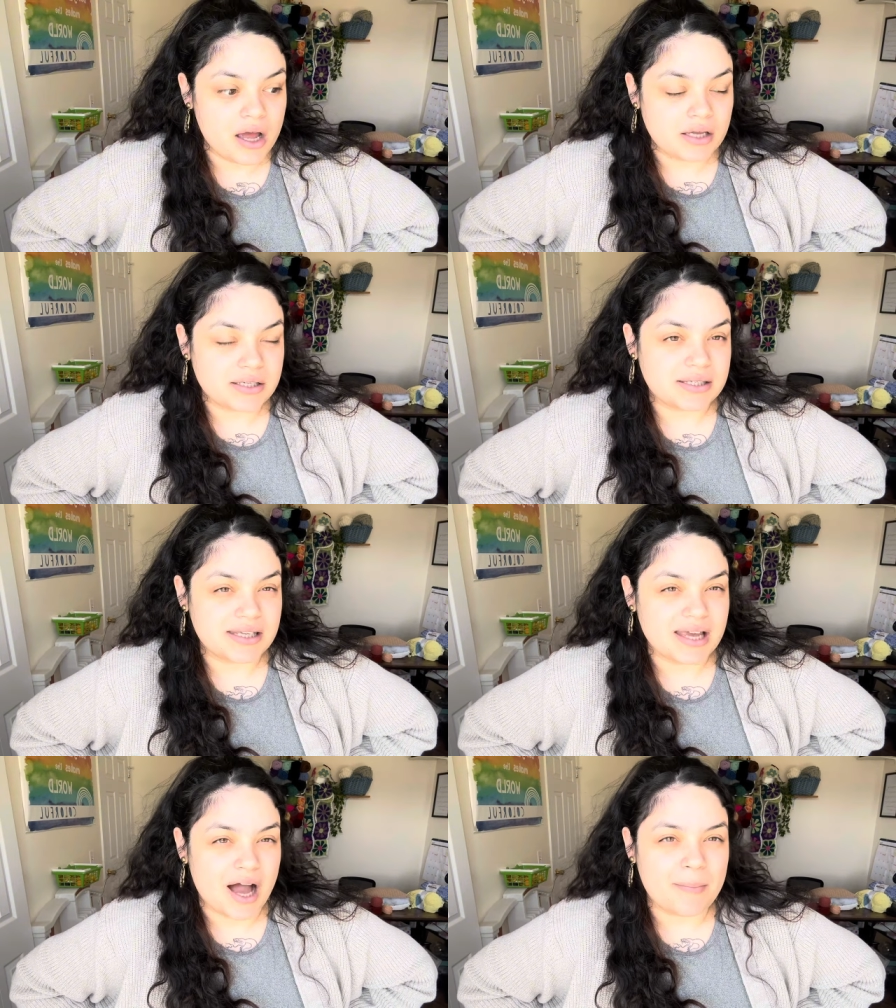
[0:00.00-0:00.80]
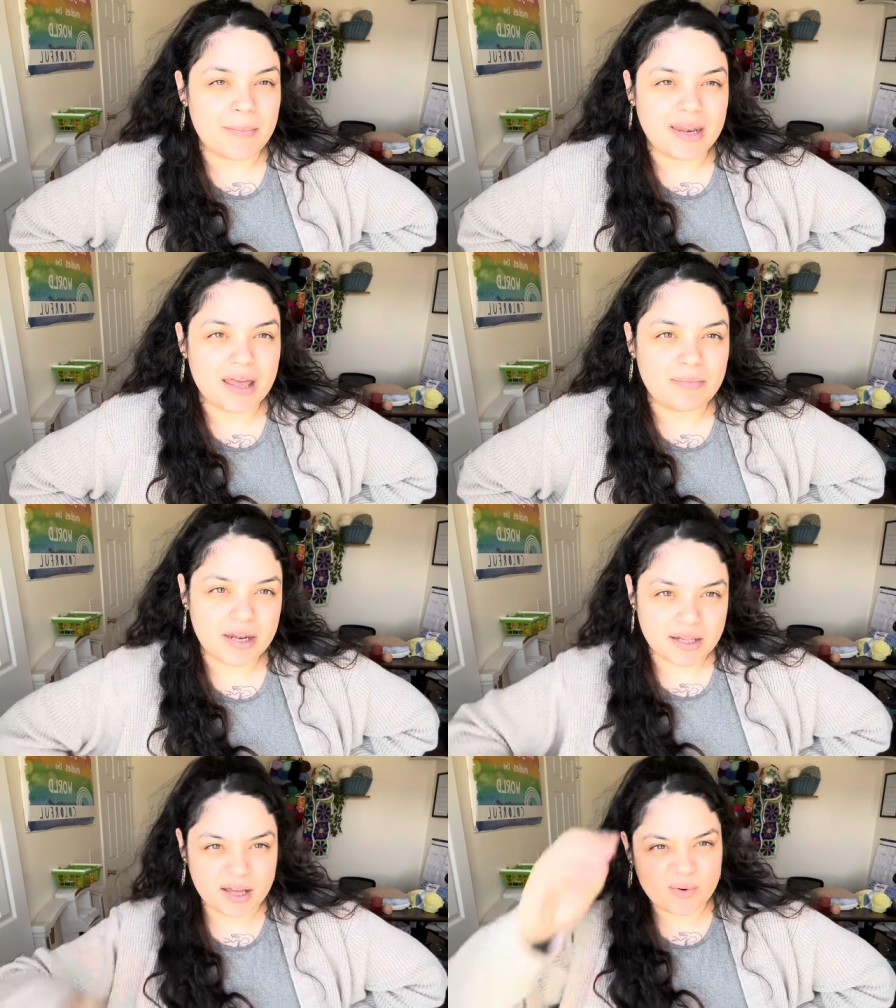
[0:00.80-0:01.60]
to see how many I made
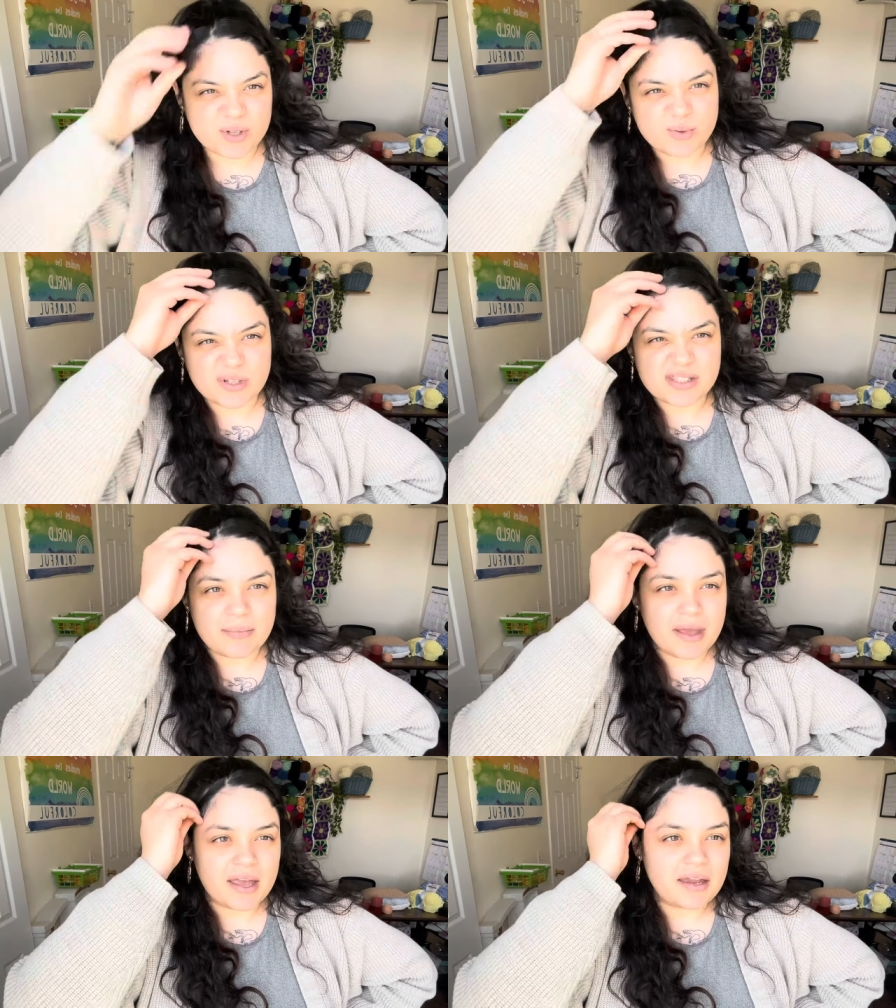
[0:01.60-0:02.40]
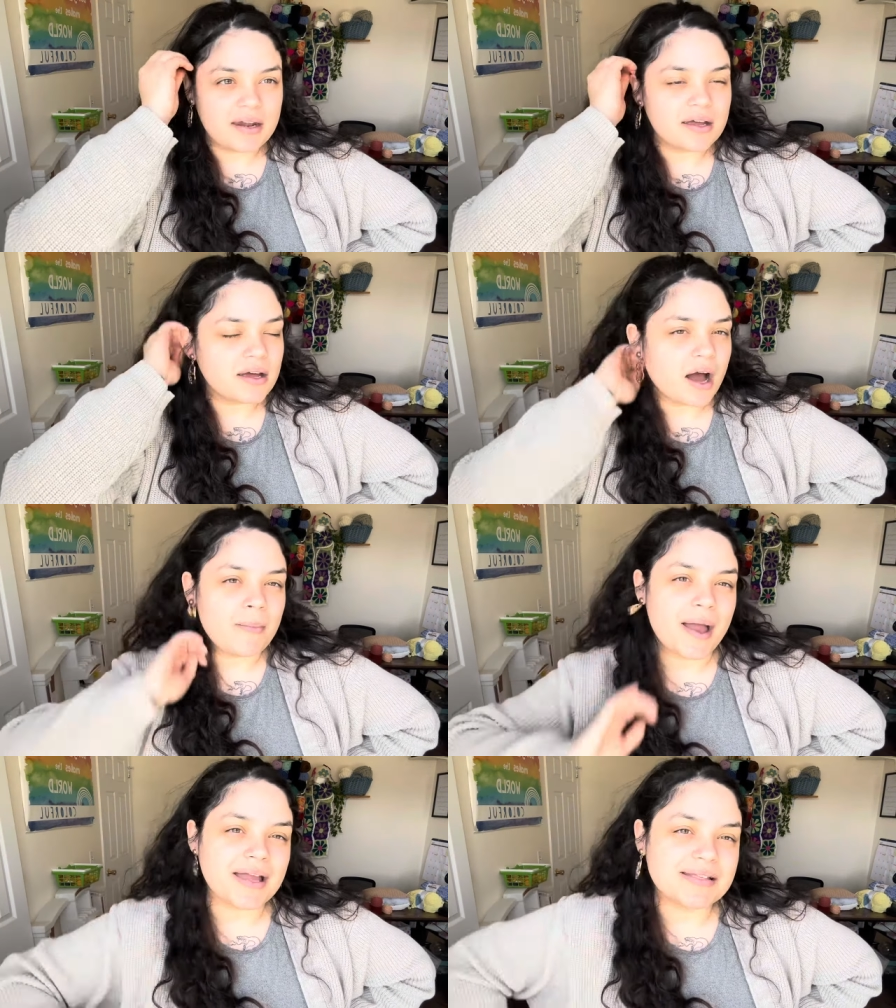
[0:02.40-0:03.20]
and like which ones I made.
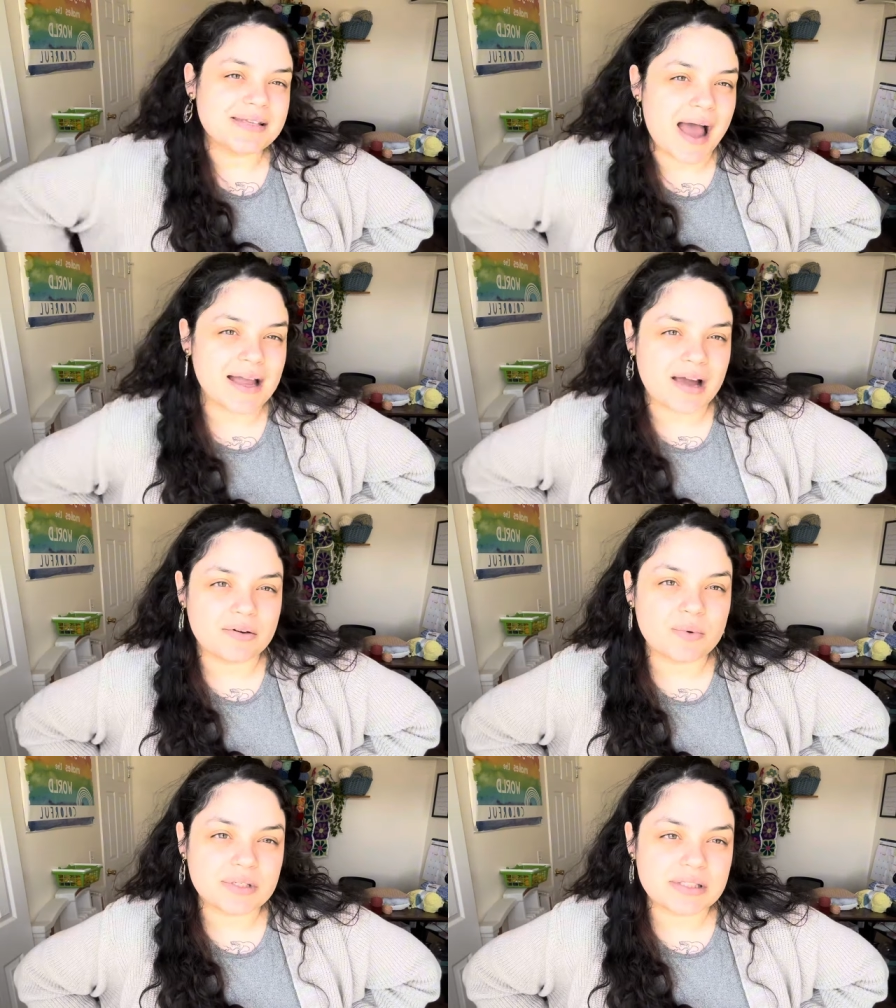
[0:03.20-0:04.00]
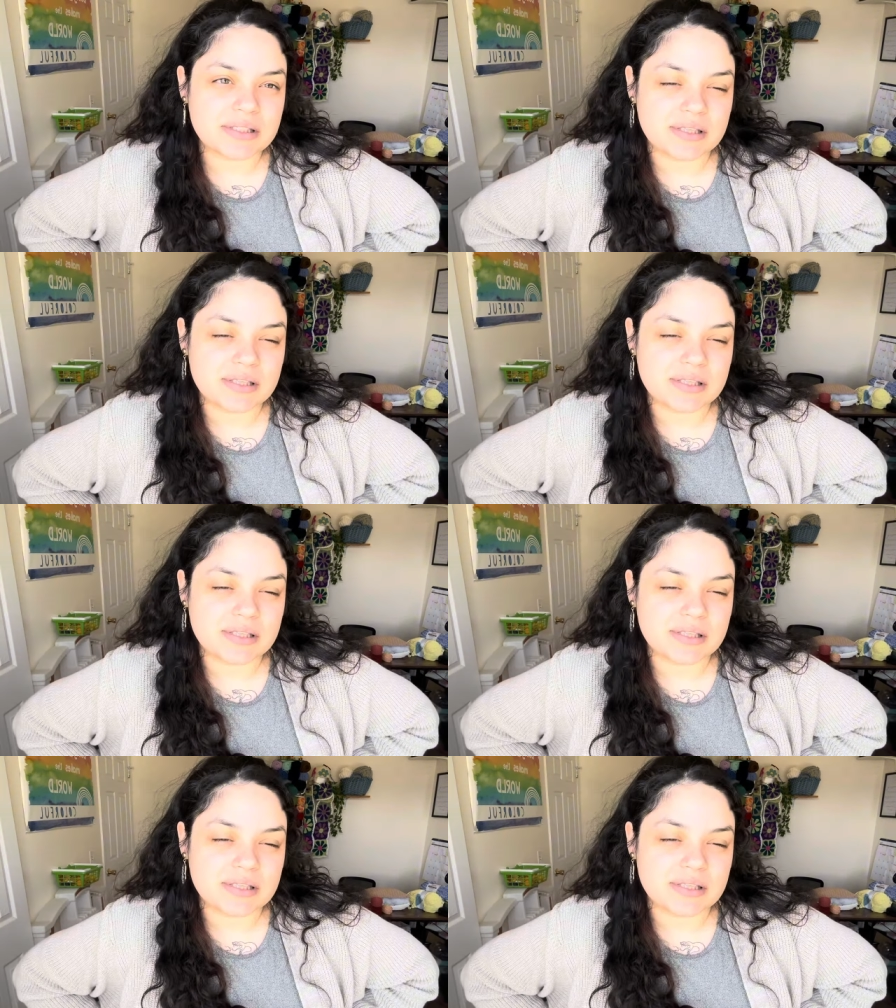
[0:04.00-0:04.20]
Um, I can tag everyone's